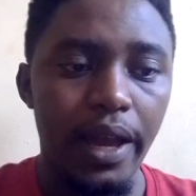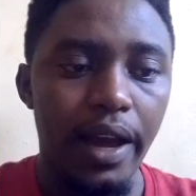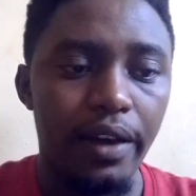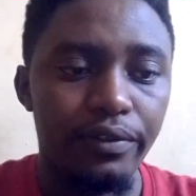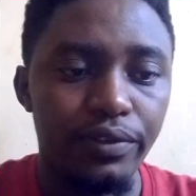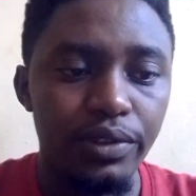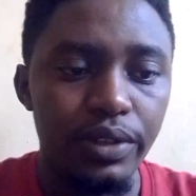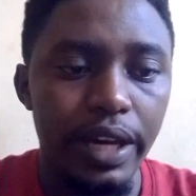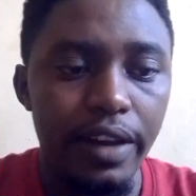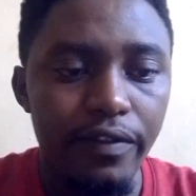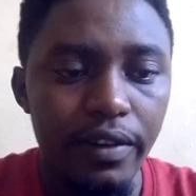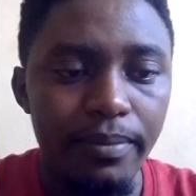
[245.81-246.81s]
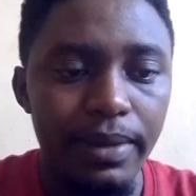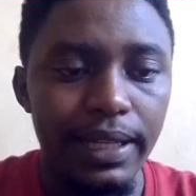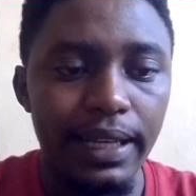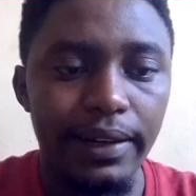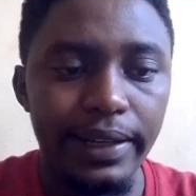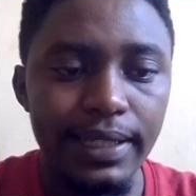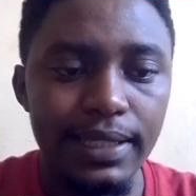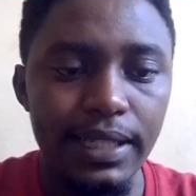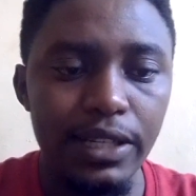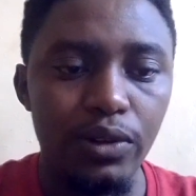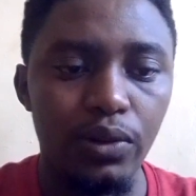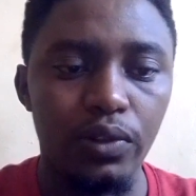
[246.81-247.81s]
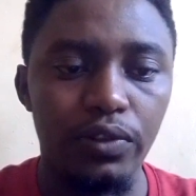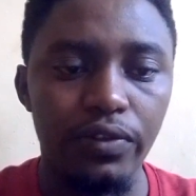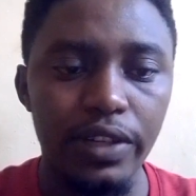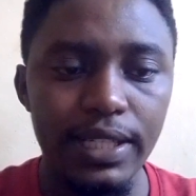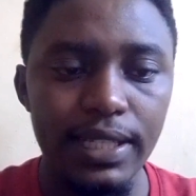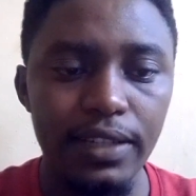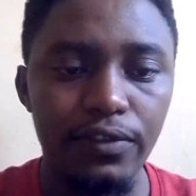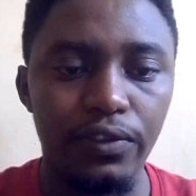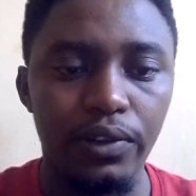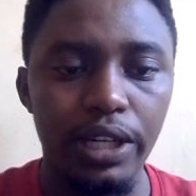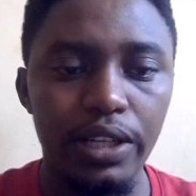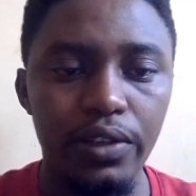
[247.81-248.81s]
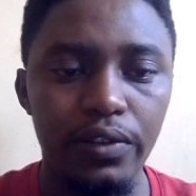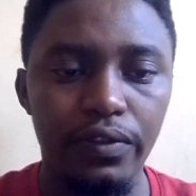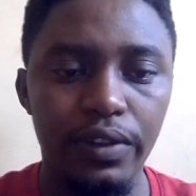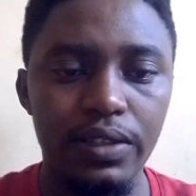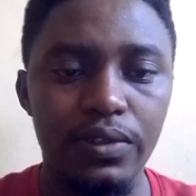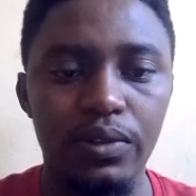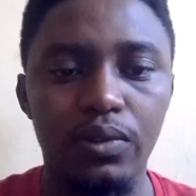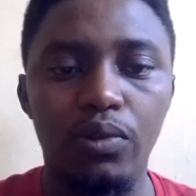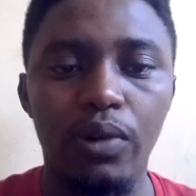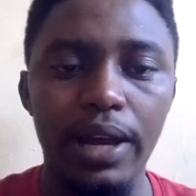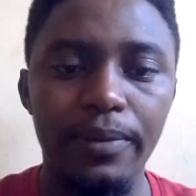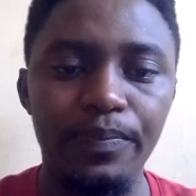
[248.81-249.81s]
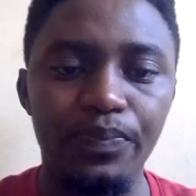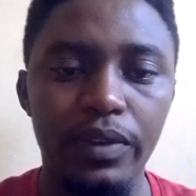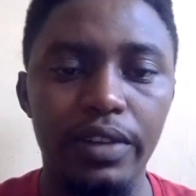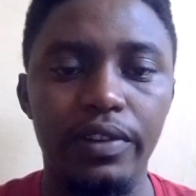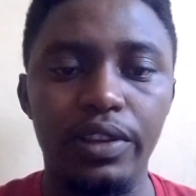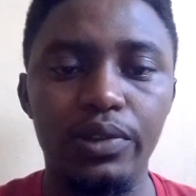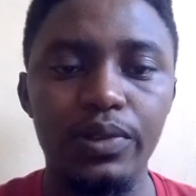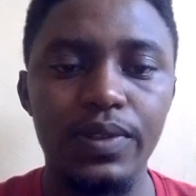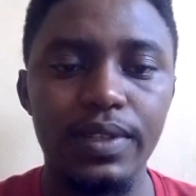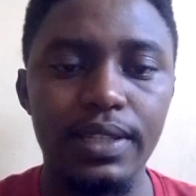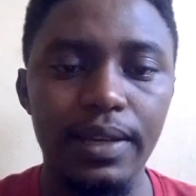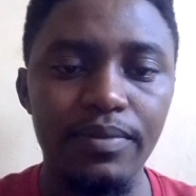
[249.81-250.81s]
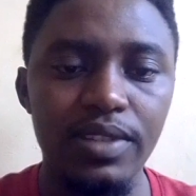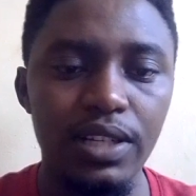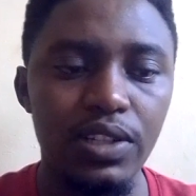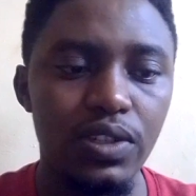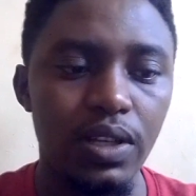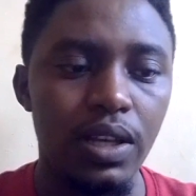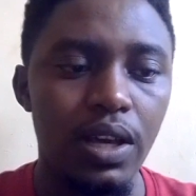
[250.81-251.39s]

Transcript: Have you ever been arrested or convicted for any offense or crime, even though subject